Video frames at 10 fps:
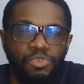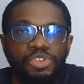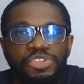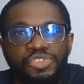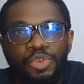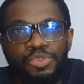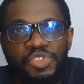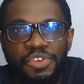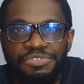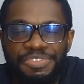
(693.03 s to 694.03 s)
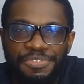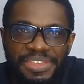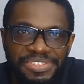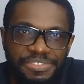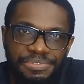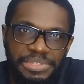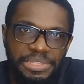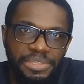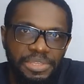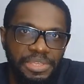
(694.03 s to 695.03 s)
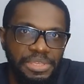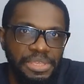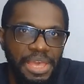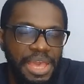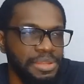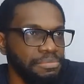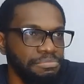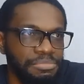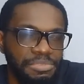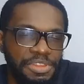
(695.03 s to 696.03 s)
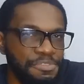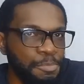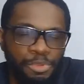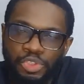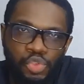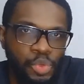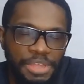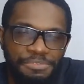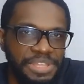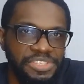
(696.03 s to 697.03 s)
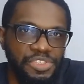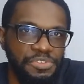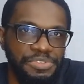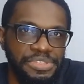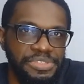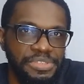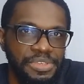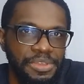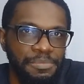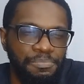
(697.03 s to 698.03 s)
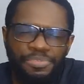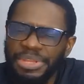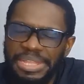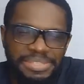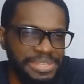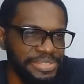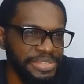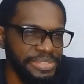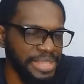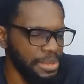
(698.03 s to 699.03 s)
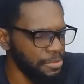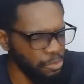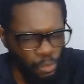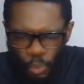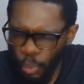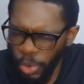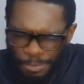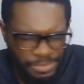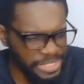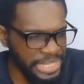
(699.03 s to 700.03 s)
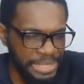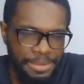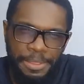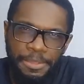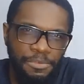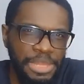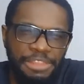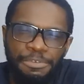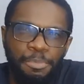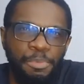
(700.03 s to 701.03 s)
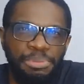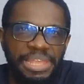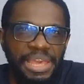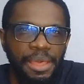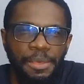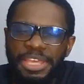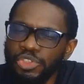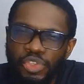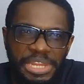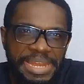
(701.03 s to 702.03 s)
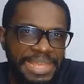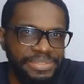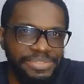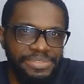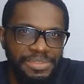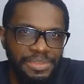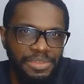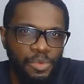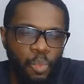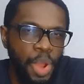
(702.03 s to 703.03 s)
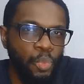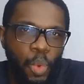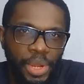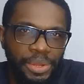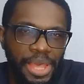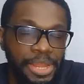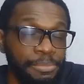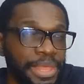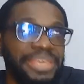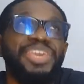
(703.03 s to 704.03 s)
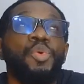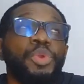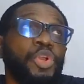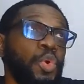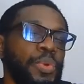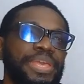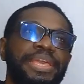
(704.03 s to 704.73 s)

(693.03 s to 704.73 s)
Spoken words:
we just dozed off defensively, and Liverpool took advantage of it. Brilliant assist, and whips in a Liverpool player into the net, 1-1. And I'm like, here we go